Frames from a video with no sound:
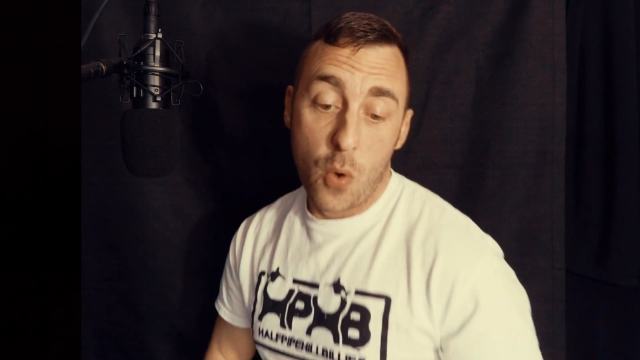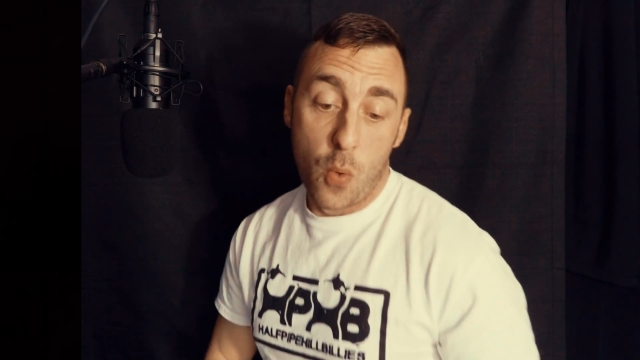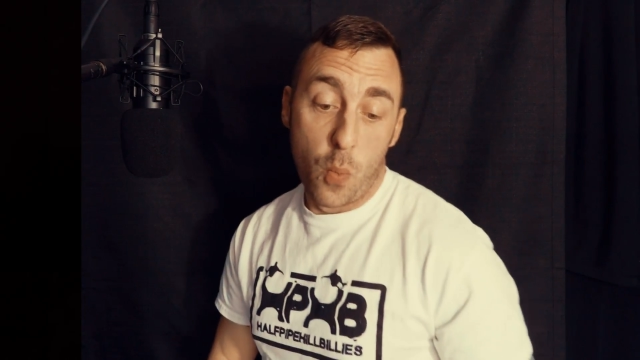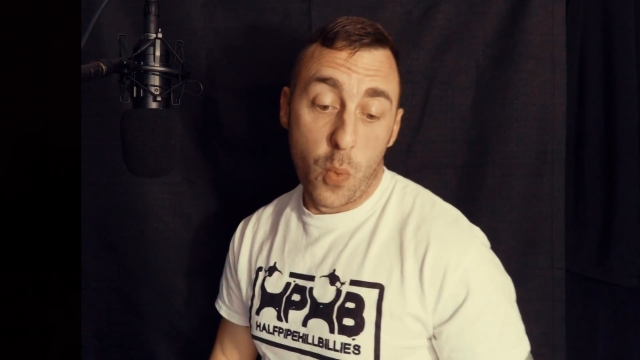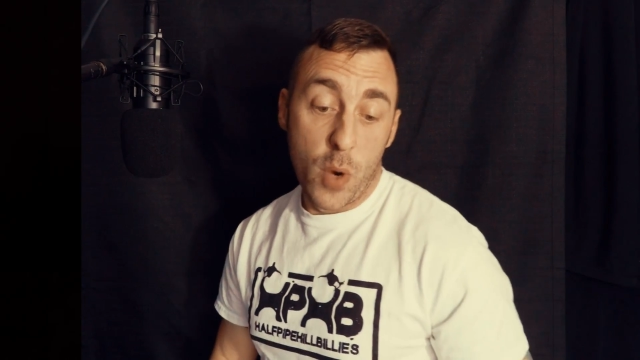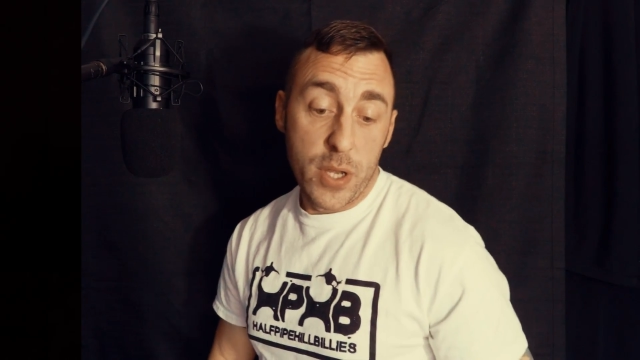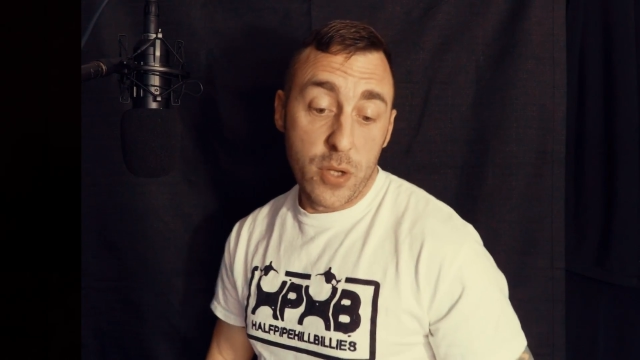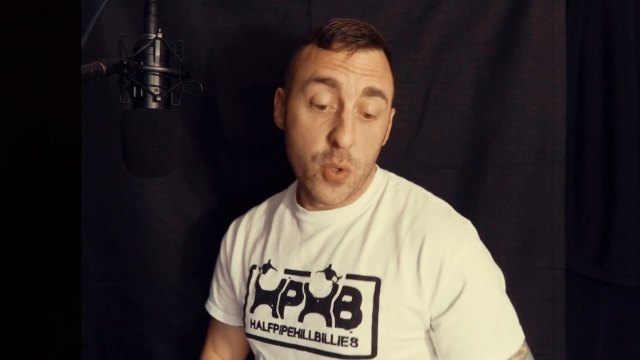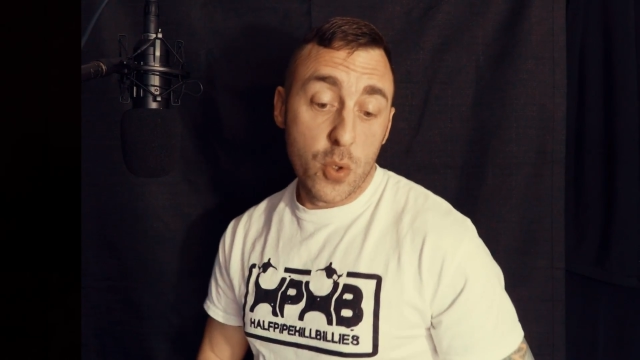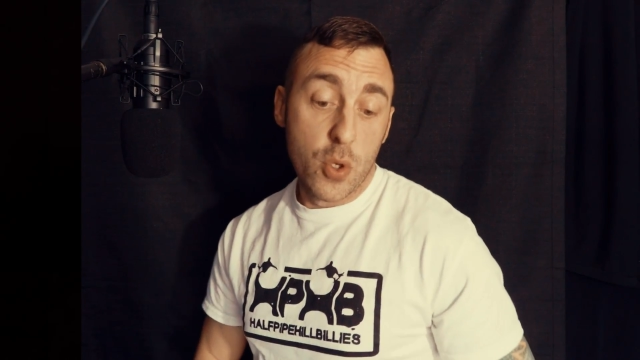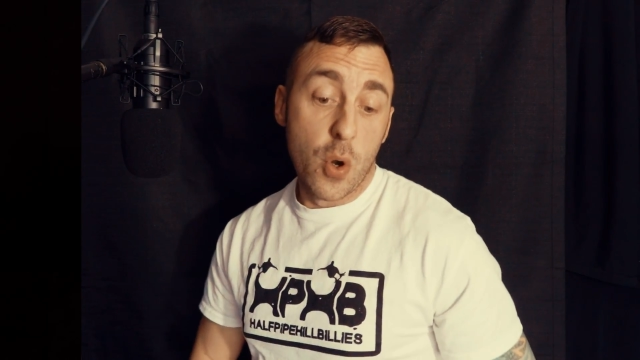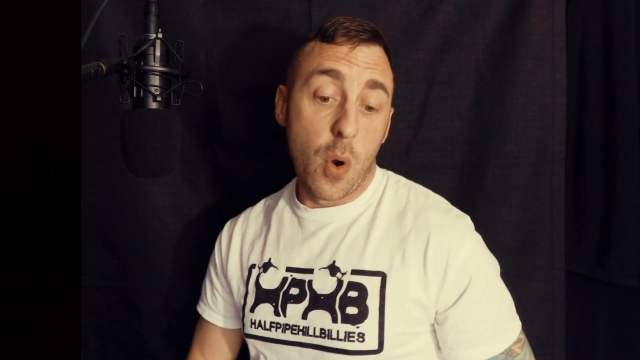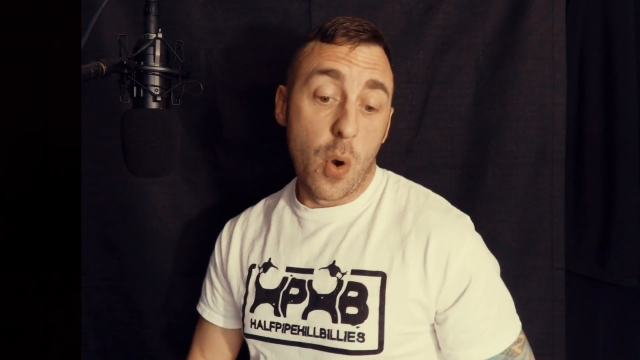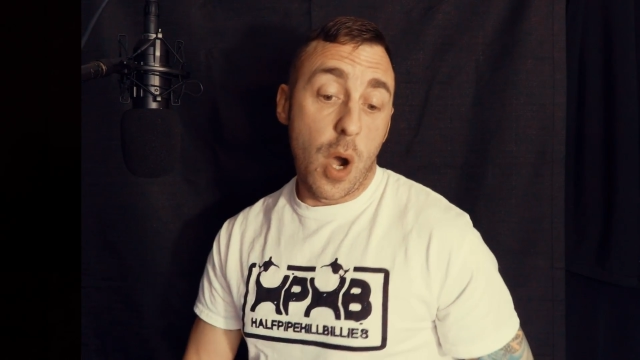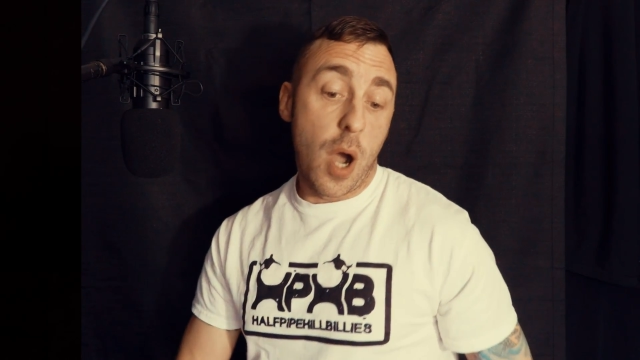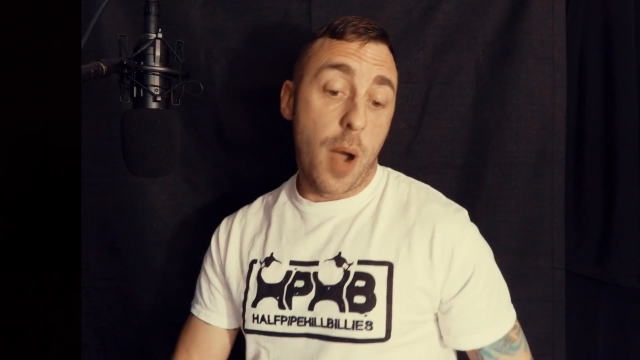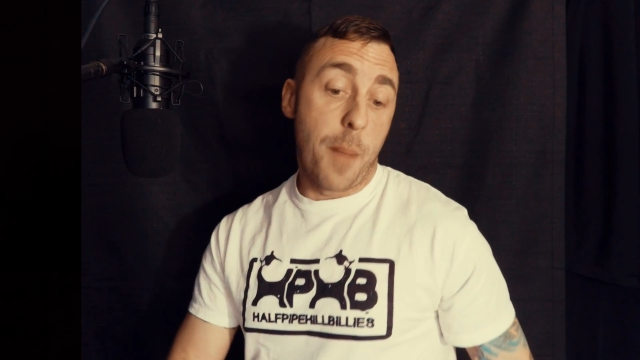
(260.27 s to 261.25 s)
when you
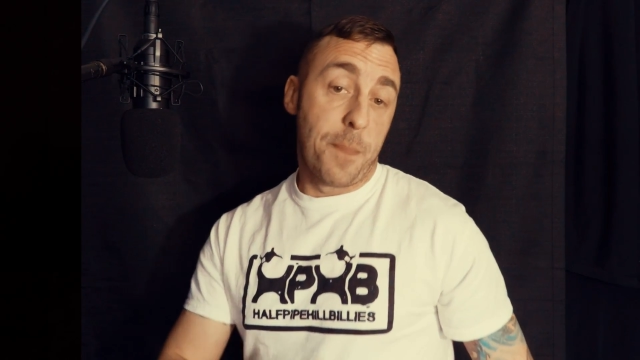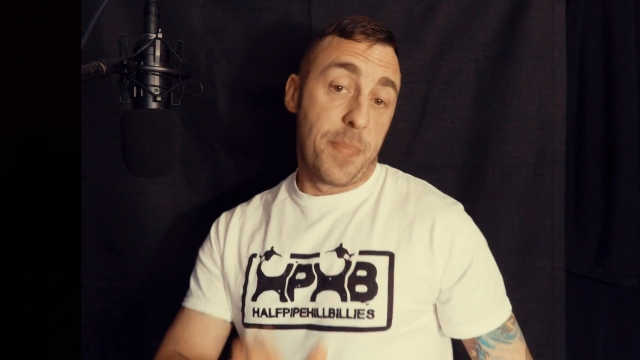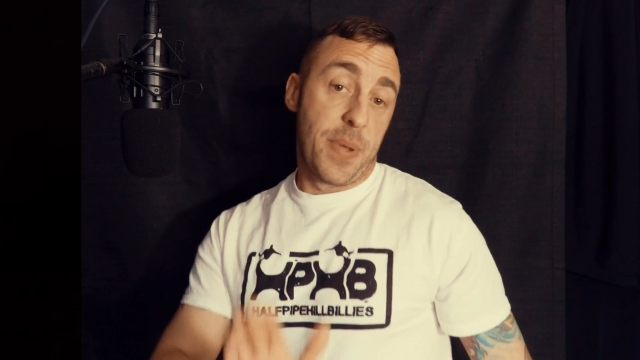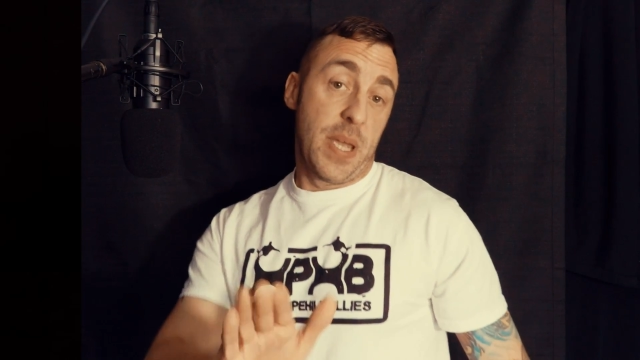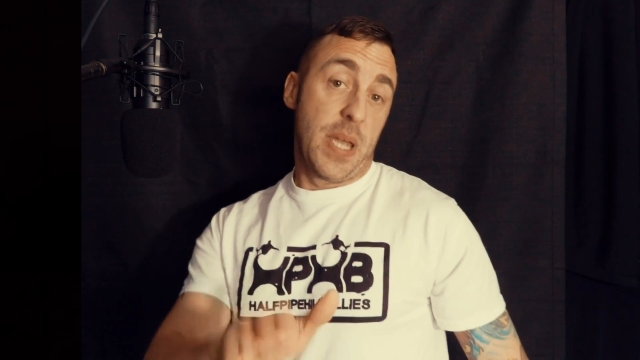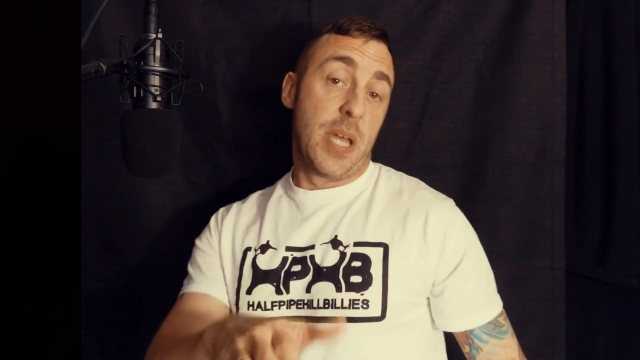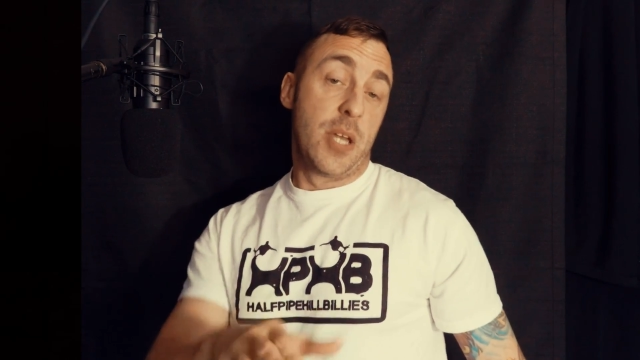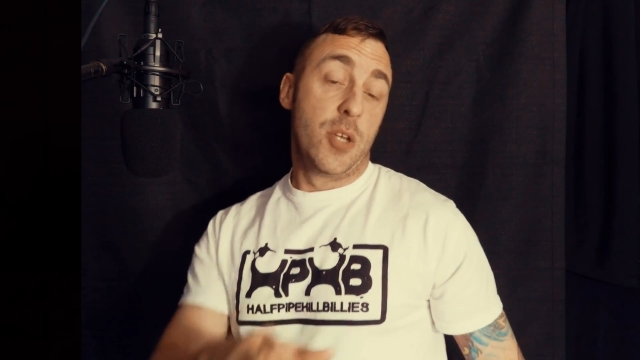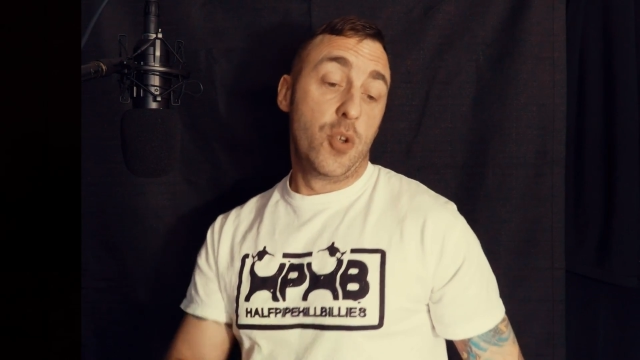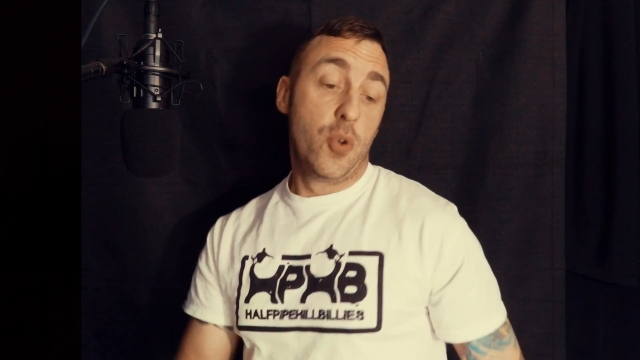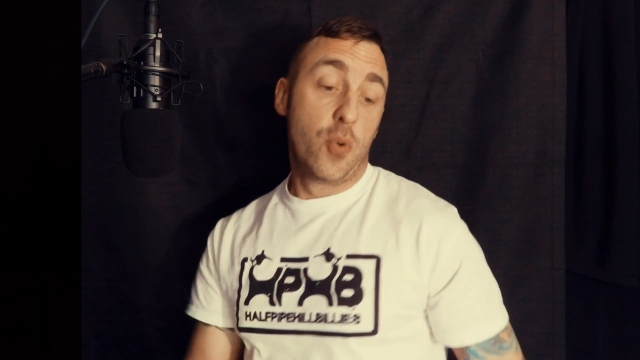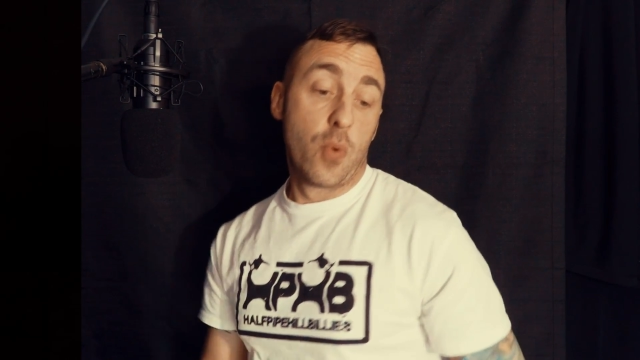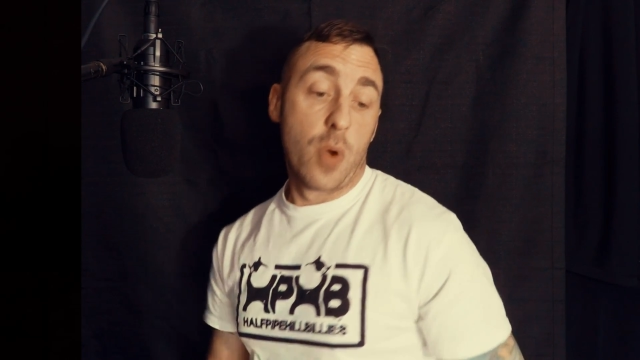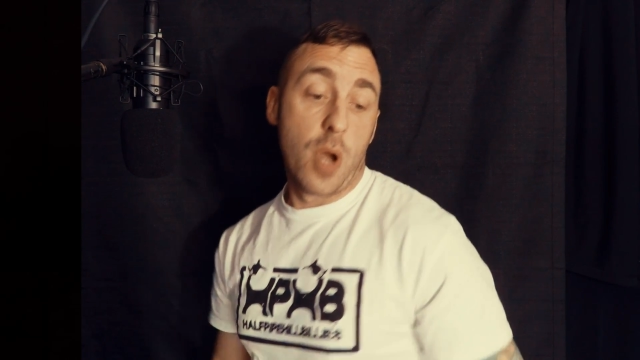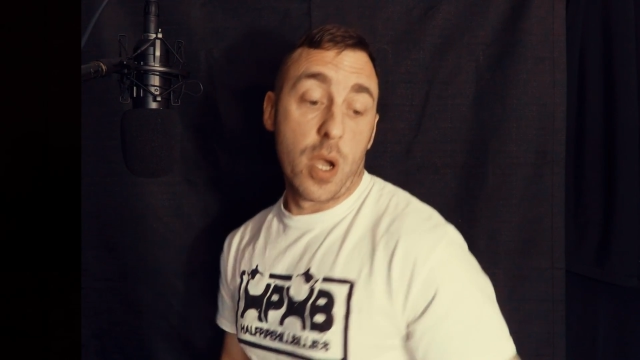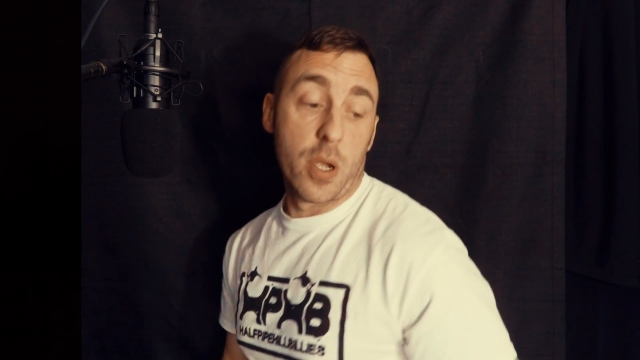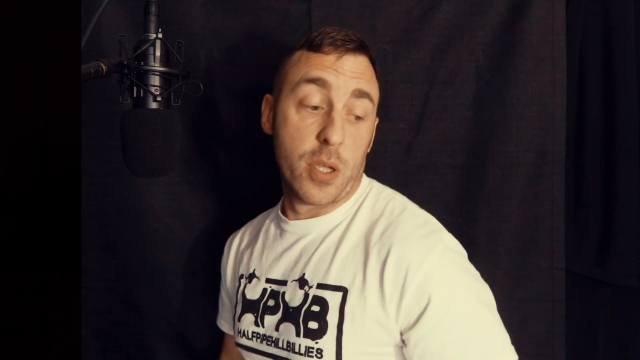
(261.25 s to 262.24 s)
go up and you
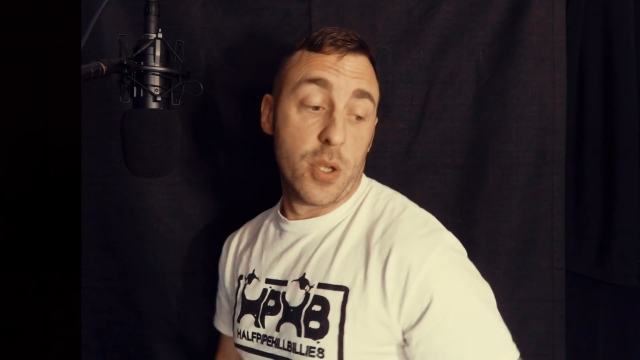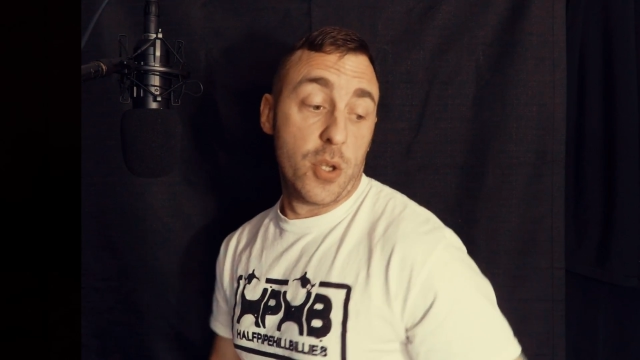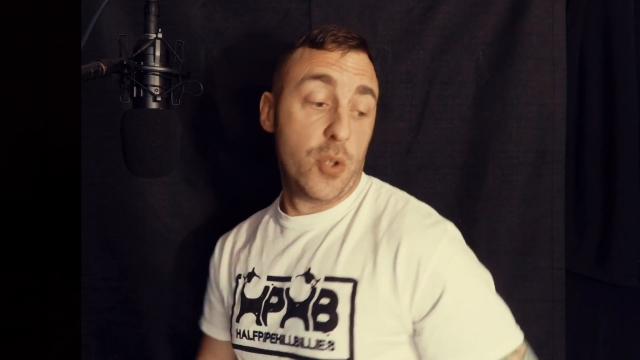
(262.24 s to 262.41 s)
rock,